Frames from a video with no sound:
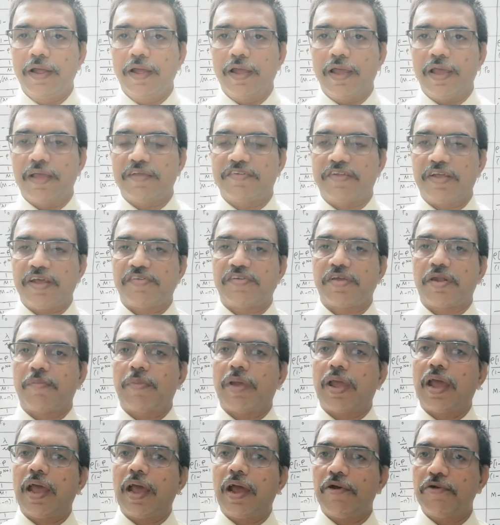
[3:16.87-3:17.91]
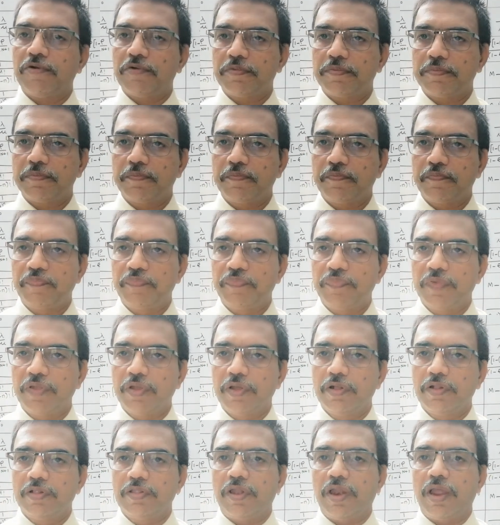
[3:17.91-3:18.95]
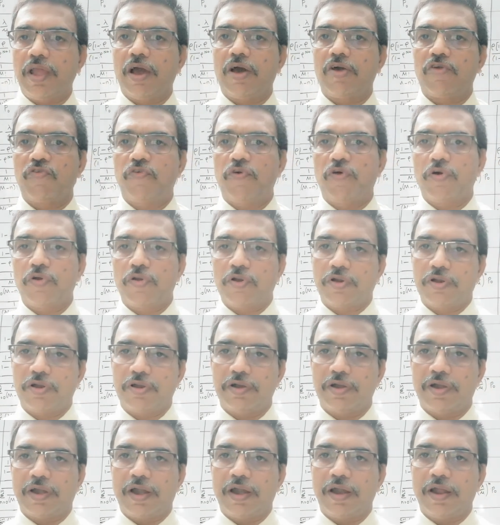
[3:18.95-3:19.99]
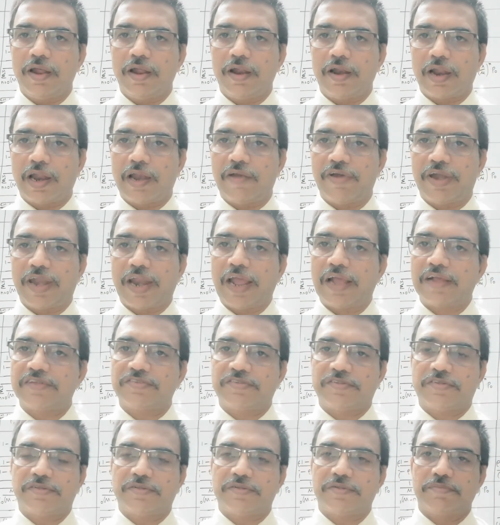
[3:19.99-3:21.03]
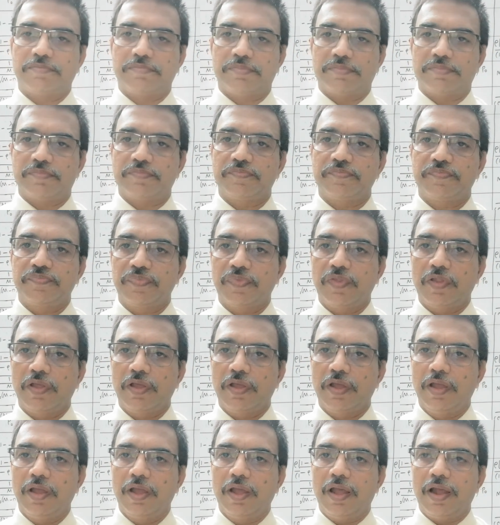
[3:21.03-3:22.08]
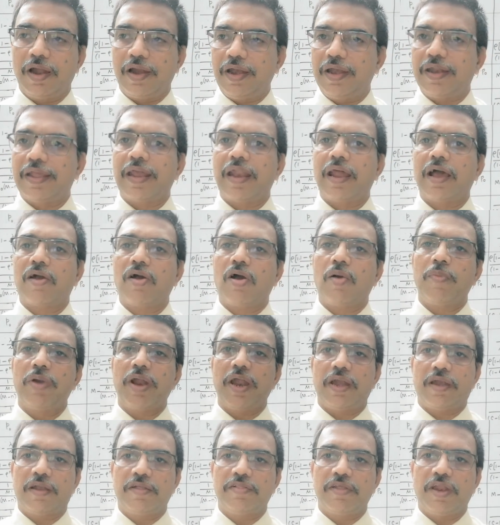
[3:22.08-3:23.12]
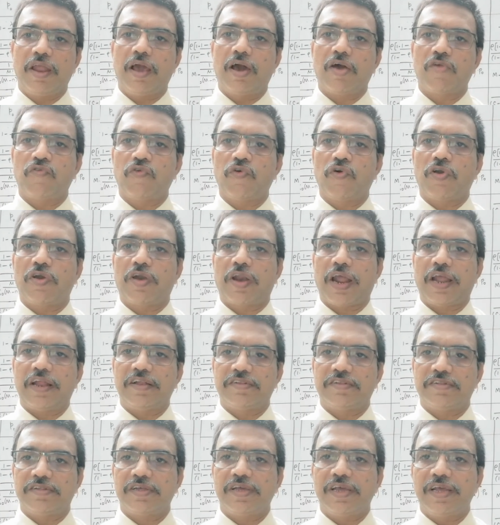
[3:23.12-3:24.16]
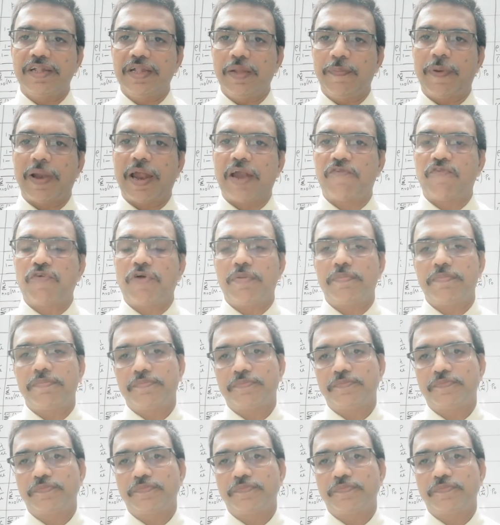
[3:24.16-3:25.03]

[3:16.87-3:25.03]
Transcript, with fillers: a station may have 3 or 4 railway tracks and it can accommodate 3 or 4 trains in the platform